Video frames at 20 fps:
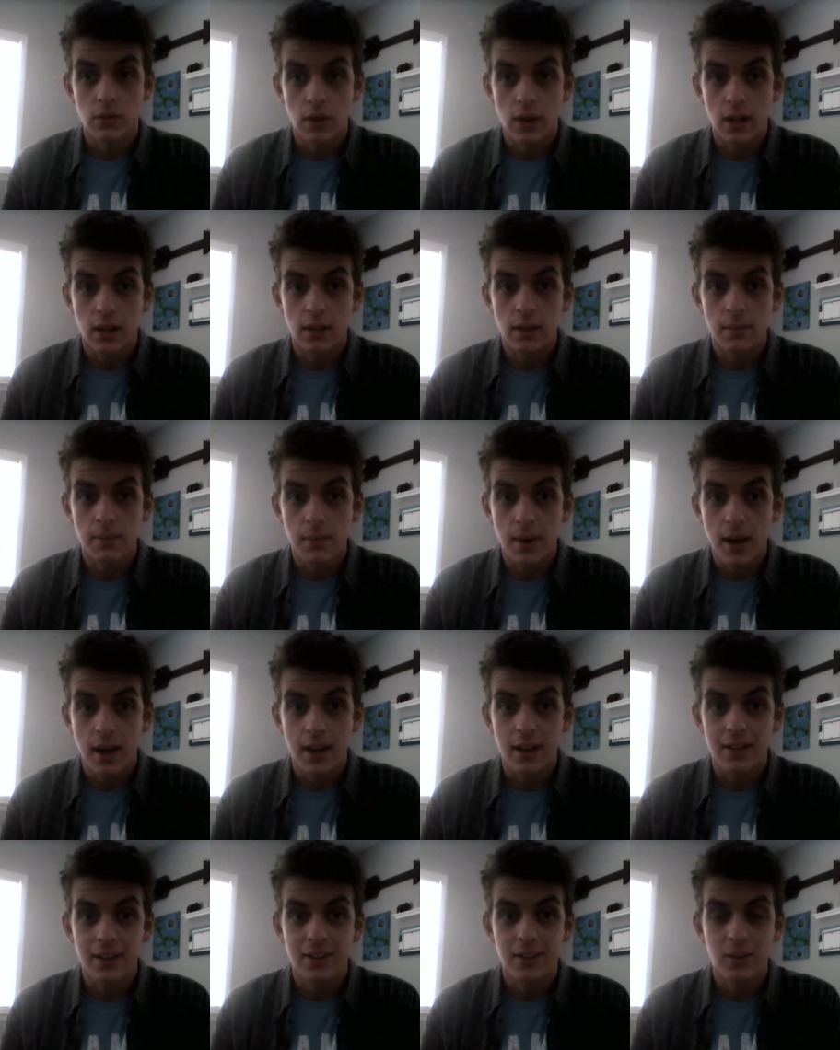run
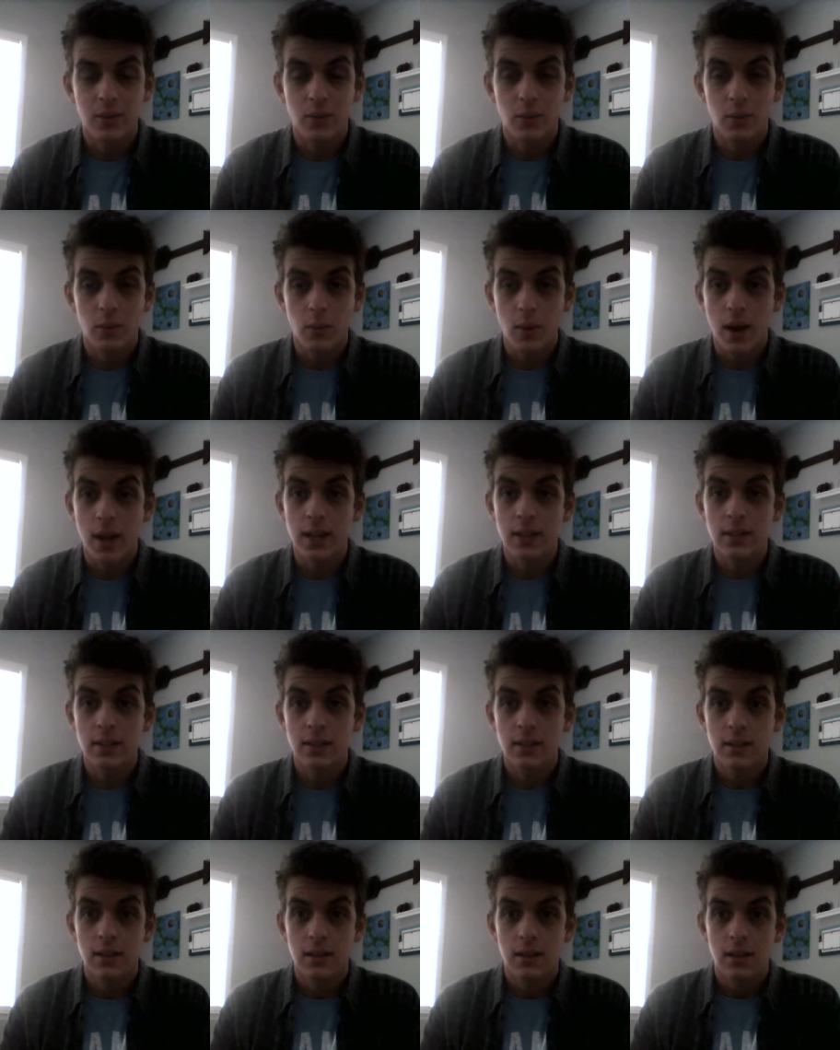by white